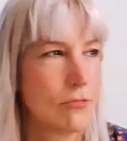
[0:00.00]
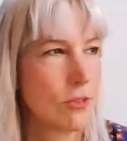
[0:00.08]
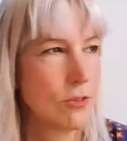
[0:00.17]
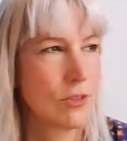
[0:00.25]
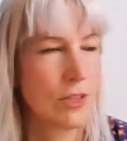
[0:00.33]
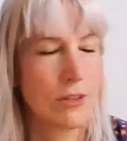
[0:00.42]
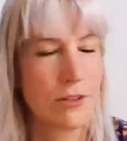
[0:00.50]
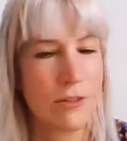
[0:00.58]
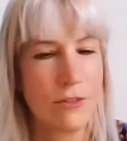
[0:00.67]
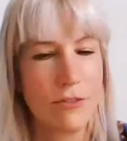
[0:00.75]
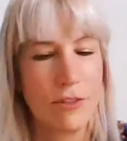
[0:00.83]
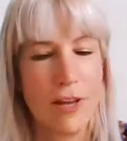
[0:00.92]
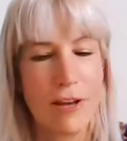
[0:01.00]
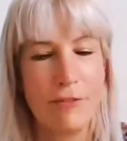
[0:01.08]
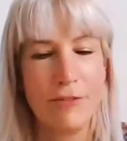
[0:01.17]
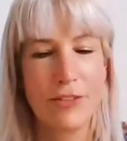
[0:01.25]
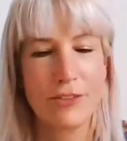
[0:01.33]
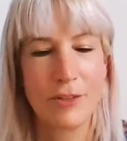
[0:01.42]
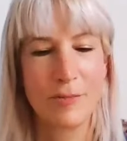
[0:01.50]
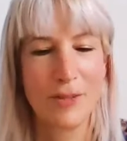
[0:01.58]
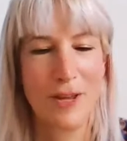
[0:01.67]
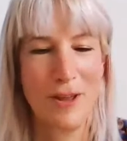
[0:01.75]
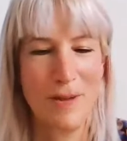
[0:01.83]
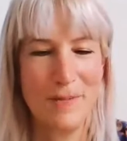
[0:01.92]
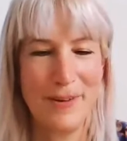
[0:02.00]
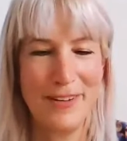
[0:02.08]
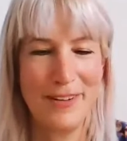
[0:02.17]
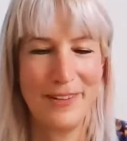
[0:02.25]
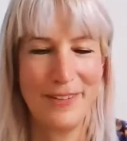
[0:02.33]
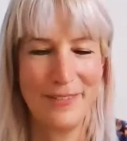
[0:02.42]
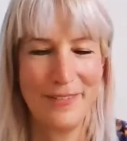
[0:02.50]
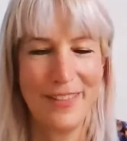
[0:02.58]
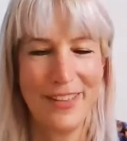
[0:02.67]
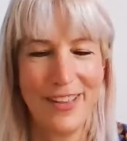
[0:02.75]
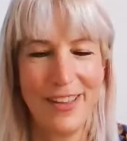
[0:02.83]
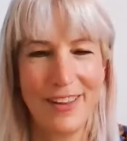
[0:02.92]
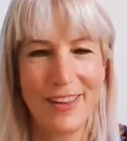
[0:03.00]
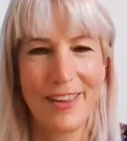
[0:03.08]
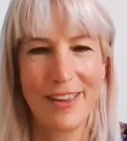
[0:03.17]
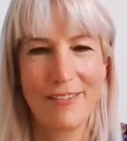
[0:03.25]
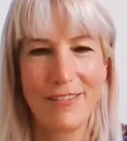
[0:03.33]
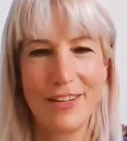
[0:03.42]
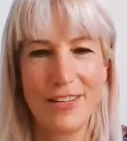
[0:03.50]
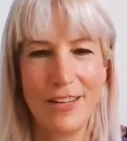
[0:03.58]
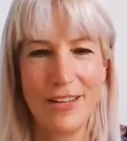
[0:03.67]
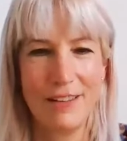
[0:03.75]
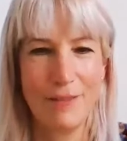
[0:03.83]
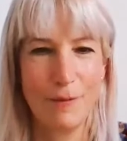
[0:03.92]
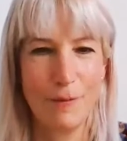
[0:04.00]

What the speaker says: do another live like sometime. I don't know. Okay, have a good day.